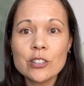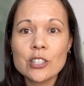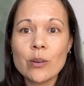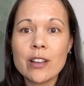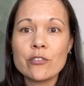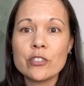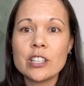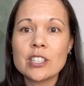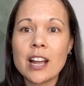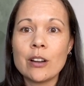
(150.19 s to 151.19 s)
So I've
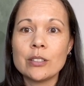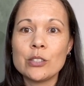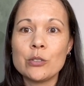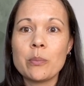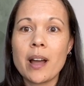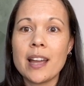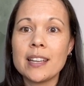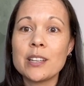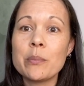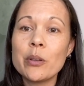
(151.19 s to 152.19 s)
reached out to my
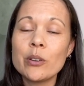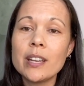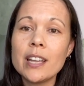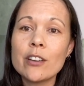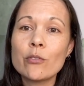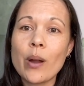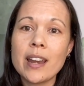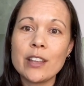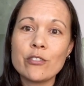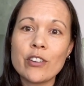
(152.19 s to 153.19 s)
community of
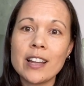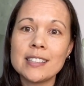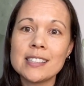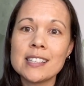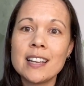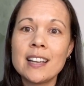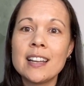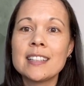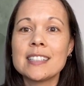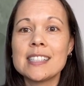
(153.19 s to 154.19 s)
writing friends
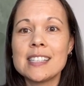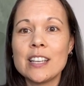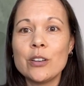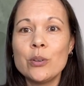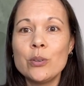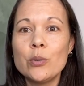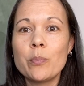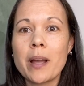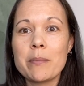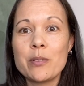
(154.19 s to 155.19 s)
to see who
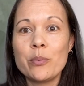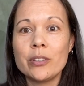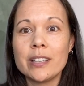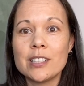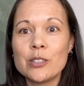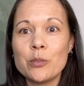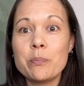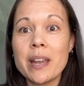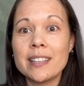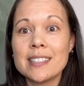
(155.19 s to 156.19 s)
might be willing to
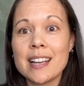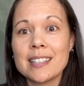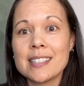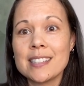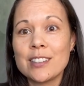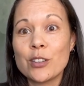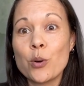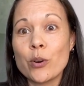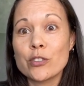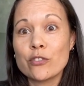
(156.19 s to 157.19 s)
beta test the
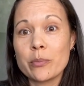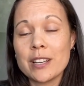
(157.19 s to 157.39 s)
course for me.